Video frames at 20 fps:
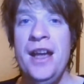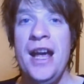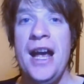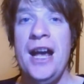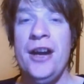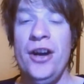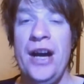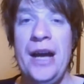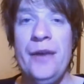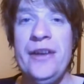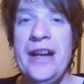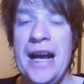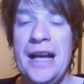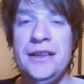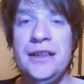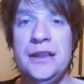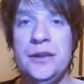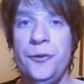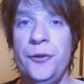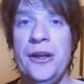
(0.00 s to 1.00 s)
And I haven't
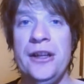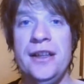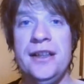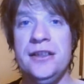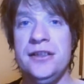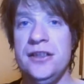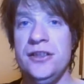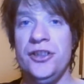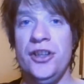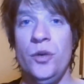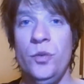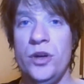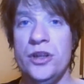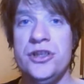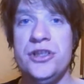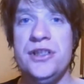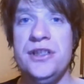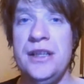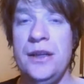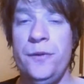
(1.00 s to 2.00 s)
had this feeling since I
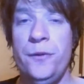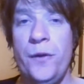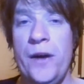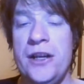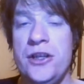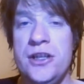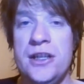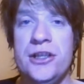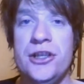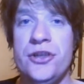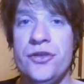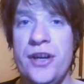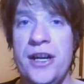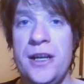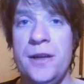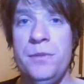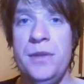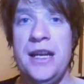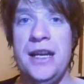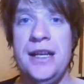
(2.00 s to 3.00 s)
watched the French
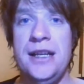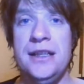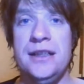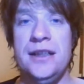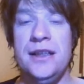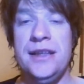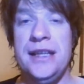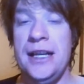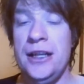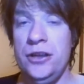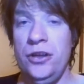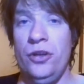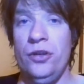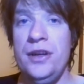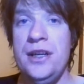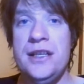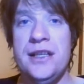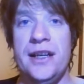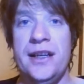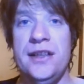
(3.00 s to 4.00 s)
Extreme in their
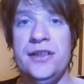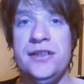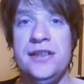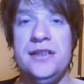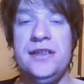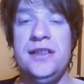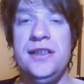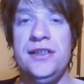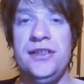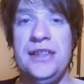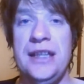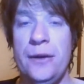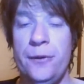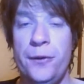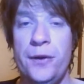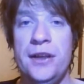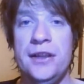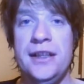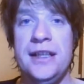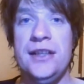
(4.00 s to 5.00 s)
glory days. This is
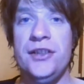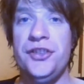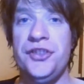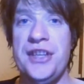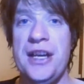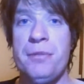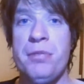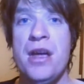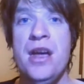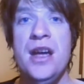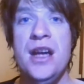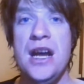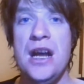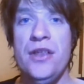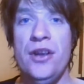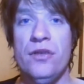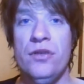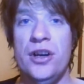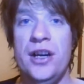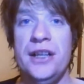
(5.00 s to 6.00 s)
definitely a step in
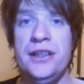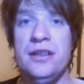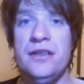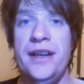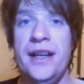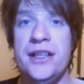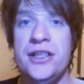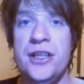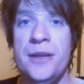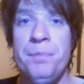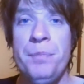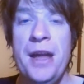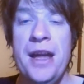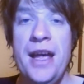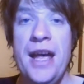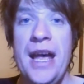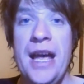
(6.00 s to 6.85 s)
the right direction.